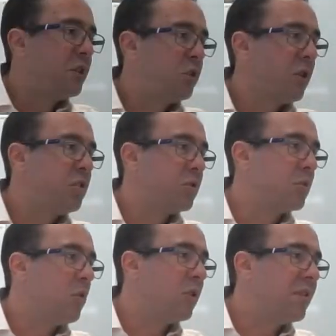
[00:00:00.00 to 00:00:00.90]
treasurer's
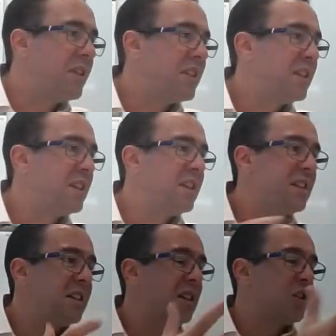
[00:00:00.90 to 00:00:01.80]
role in this is is
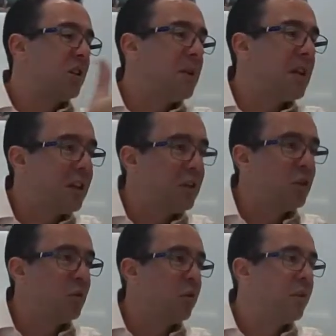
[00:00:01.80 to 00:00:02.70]
essentially making
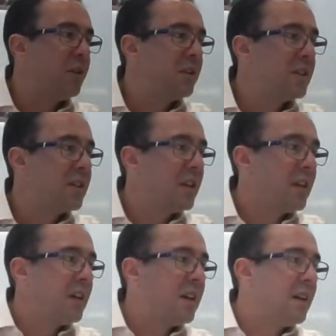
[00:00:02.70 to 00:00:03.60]
sure that
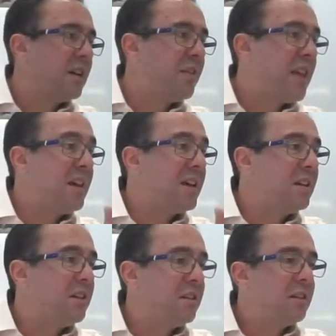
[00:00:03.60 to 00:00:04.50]
uh, they
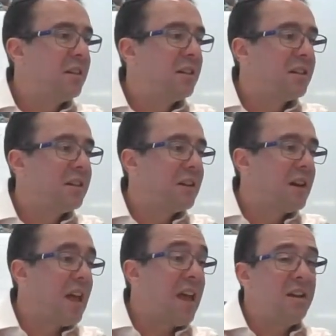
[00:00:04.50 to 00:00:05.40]
can
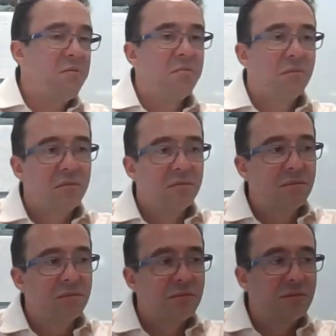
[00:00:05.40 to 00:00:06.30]
a
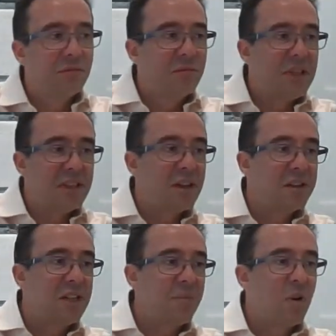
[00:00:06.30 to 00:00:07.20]

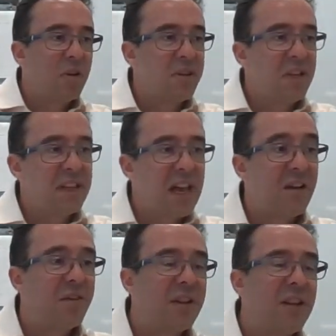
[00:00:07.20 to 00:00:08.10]
discuss their policies,
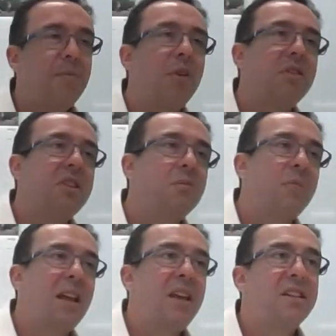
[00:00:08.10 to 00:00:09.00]
have clear policies in
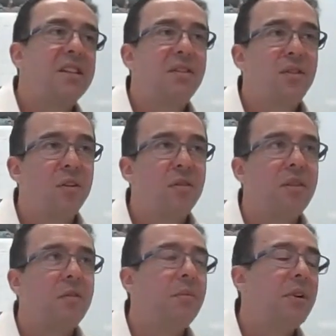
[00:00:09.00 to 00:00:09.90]
place, they follow
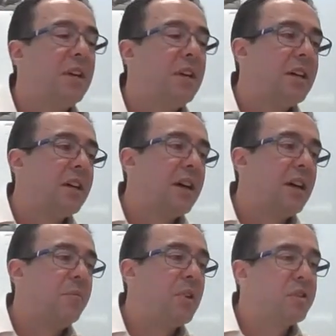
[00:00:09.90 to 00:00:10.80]
them,
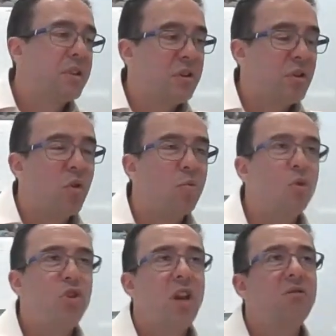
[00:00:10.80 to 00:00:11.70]
uh, but also can talk
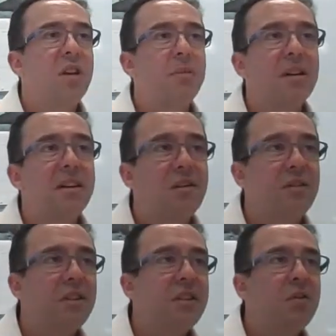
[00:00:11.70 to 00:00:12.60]
more generally about
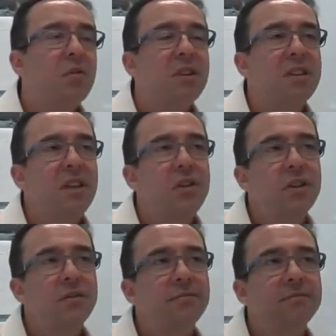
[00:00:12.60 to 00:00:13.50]
governance and organization.